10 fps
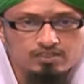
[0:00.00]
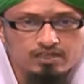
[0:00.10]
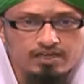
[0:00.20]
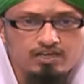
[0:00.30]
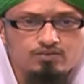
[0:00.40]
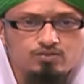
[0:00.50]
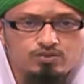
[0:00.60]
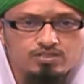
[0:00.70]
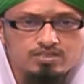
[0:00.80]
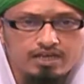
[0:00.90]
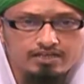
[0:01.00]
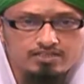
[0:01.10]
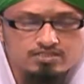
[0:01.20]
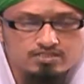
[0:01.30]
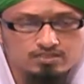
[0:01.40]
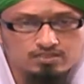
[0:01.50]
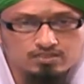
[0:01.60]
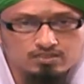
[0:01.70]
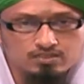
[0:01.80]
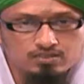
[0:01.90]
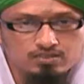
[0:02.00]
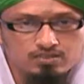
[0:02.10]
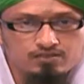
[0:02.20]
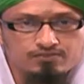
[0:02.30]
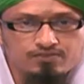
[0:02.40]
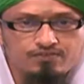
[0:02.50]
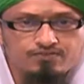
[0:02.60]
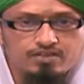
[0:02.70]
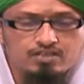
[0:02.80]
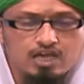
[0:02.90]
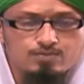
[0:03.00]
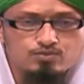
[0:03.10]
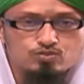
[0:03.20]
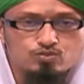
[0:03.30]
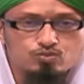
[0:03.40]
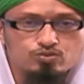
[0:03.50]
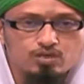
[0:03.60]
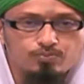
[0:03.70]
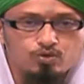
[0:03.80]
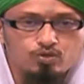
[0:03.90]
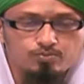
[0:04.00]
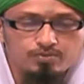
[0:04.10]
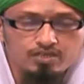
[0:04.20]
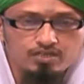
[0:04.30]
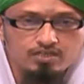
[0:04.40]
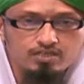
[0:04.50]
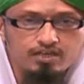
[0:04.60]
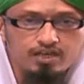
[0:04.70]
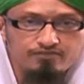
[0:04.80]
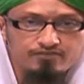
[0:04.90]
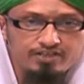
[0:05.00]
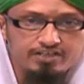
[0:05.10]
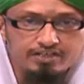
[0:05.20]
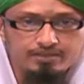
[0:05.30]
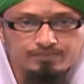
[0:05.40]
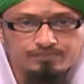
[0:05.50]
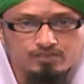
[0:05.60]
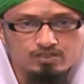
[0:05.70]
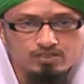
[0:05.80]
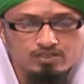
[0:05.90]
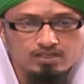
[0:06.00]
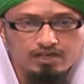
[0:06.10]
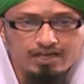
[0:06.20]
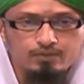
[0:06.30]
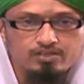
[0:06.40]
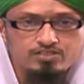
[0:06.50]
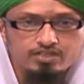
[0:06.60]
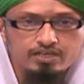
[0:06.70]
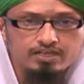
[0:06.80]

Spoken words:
anyone who recites 50 times durood upon me every day, I will shake